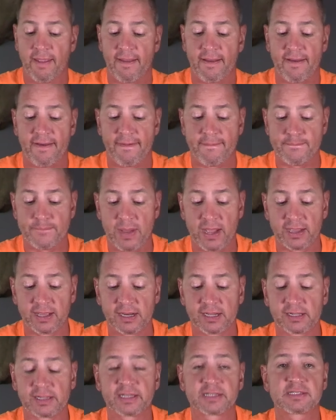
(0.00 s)
I'm going
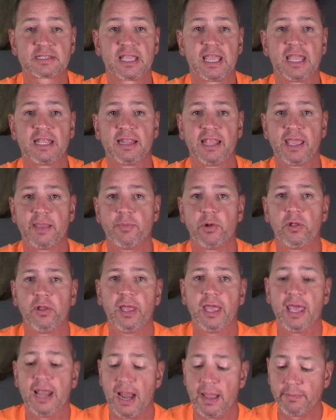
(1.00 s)
to click scan
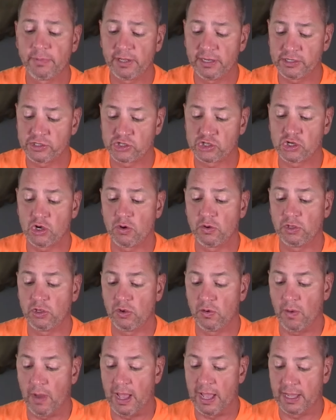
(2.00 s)
label, and I'm going to show
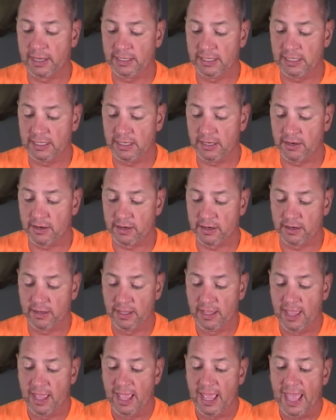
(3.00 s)
you on here
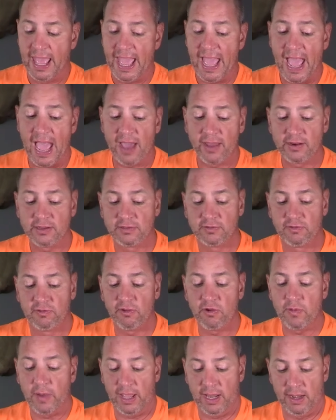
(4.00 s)
how to
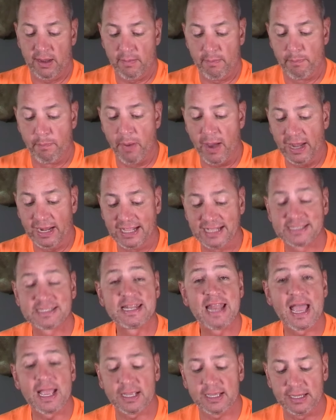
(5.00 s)
do it, but it's
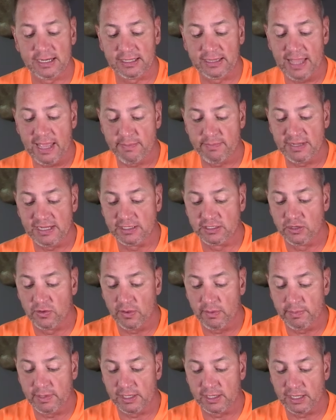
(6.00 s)
not going to let me do
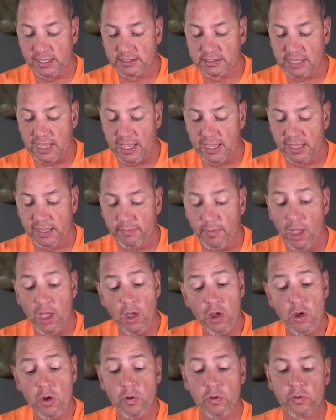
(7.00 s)
it because I am,
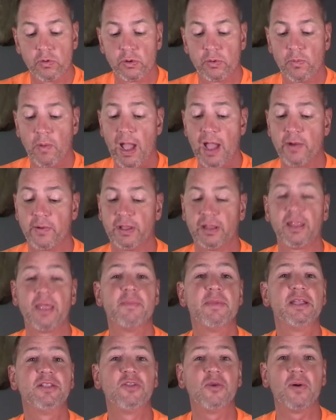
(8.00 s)
oh, wow, it
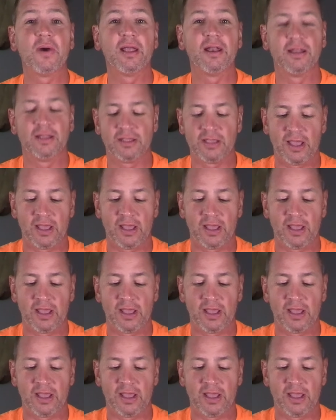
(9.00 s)
let me do it.